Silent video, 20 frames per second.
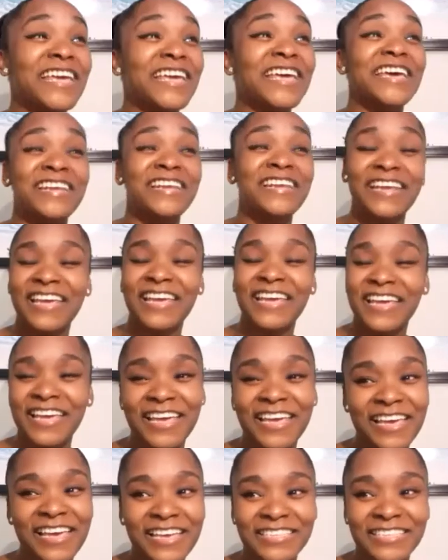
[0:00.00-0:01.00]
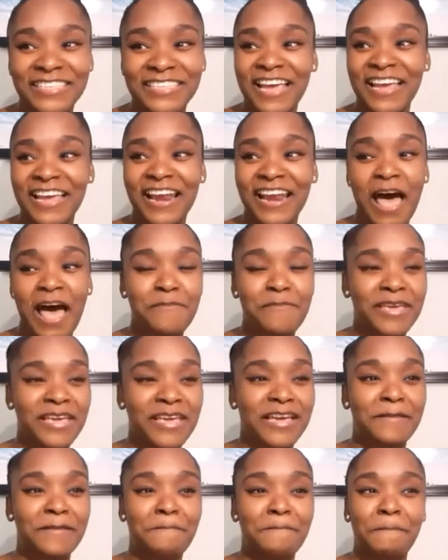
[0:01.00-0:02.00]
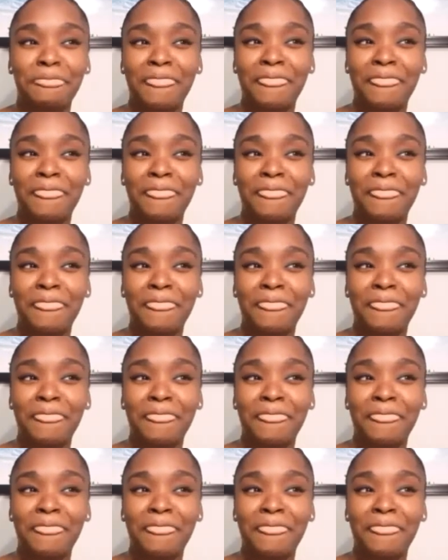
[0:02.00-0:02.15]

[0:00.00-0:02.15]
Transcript: it, right. it is, and I mean,